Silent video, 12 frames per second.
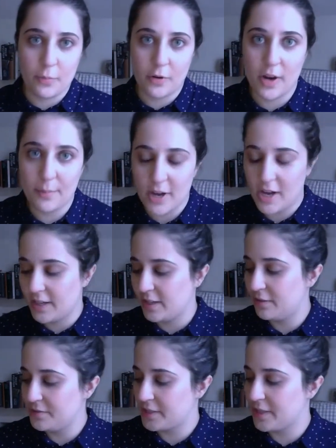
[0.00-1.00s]
primer, I
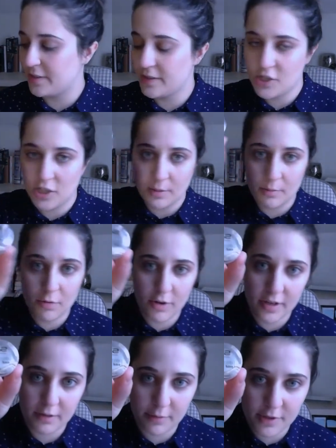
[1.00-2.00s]
use another German
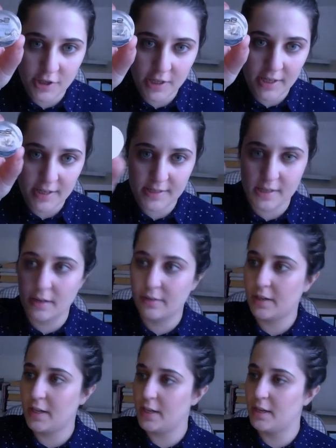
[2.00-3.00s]
product, which is
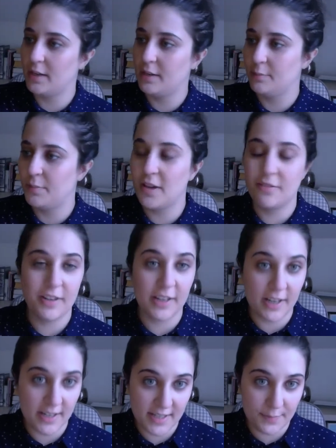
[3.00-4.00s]
the Perfect
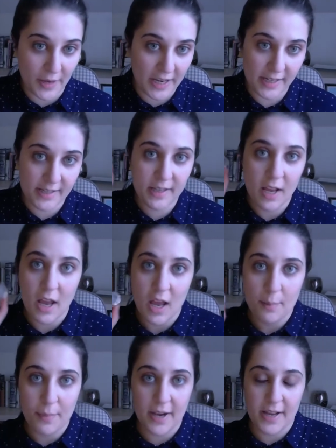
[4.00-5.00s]
Eyes Base
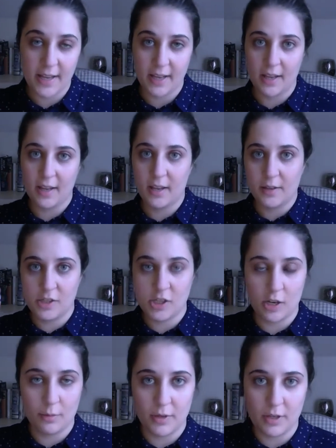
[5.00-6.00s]
by a
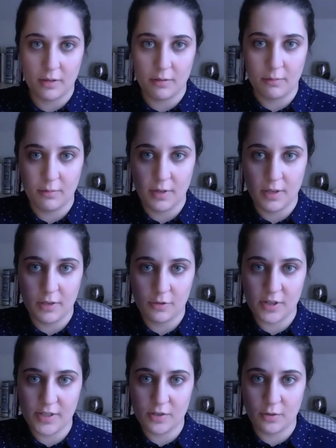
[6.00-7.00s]
German
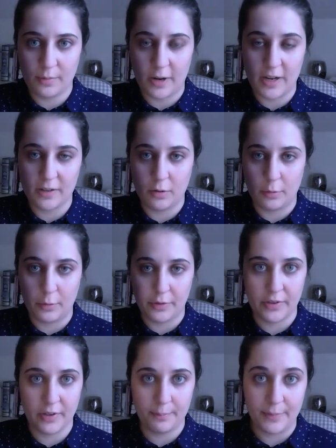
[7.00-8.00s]
drugstore brand
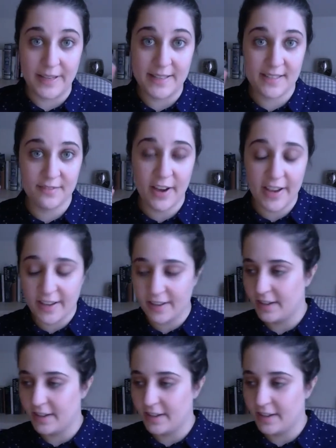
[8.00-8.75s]
called P2.